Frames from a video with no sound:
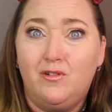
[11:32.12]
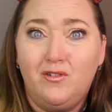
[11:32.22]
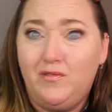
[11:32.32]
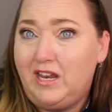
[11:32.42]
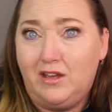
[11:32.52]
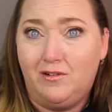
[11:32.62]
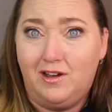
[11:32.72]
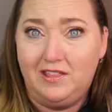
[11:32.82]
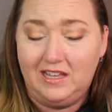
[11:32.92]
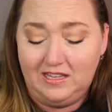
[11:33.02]
a whole video
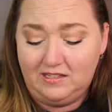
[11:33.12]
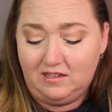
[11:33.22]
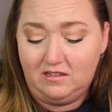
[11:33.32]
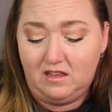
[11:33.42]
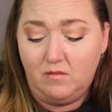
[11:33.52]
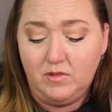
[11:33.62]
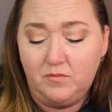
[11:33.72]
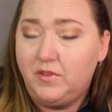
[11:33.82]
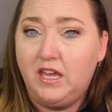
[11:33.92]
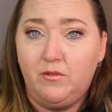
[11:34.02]
on this because I'm
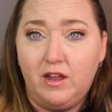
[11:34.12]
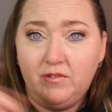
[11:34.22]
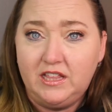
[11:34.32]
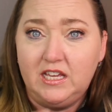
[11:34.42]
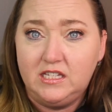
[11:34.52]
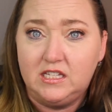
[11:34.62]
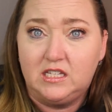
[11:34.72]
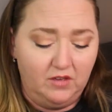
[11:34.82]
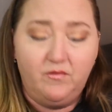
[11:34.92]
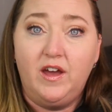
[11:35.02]
gonna play around with this
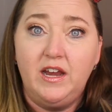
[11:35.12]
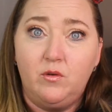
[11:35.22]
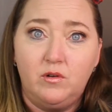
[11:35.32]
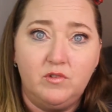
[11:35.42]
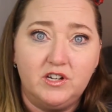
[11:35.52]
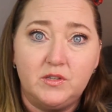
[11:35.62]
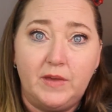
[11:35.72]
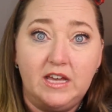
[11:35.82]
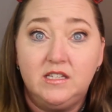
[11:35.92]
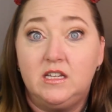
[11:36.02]
and find out what works the
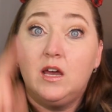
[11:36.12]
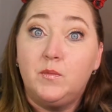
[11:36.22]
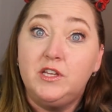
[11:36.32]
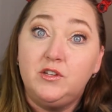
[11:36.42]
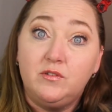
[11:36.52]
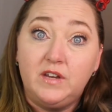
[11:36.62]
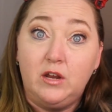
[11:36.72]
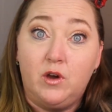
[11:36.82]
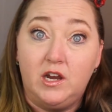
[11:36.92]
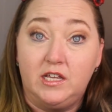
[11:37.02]
best. And I'm gonna do a
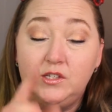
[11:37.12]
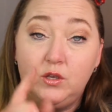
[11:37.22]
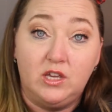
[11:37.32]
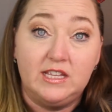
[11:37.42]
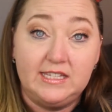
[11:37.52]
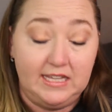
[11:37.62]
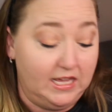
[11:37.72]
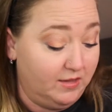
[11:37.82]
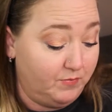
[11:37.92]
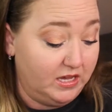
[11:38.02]
video on it so you can see
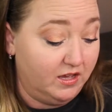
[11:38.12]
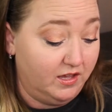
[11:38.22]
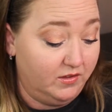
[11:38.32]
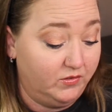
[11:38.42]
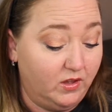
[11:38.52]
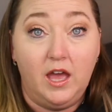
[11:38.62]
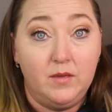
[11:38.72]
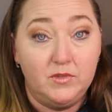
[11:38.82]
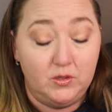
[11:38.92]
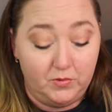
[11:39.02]
it because I
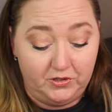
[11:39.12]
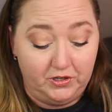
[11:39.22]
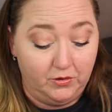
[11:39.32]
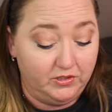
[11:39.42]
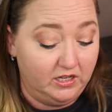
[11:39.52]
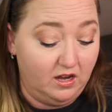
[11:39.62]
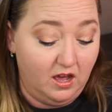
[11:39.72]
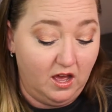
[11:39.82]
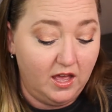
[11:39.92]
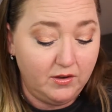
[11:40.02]
am super stoked. And
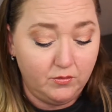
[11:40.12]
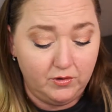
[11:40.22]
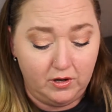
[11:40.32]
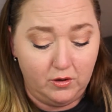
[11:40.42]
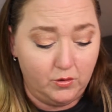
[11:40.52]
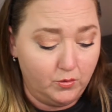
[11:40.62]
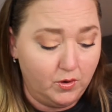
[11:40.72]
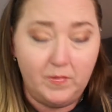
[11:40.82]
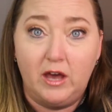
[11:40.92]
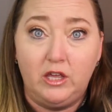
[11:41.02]
I don't know
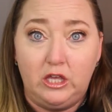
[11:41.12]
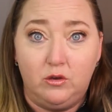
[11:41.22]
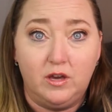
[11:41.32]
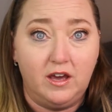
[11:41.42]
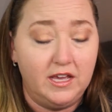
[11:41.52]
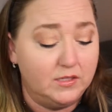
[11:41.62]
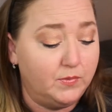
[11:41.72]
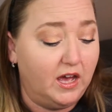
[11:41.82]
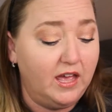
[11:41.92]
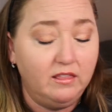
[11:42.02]
about you guys,
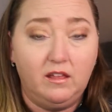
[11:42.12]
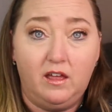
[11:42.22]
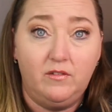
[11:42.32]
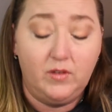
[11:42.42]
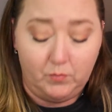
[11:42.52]
but I love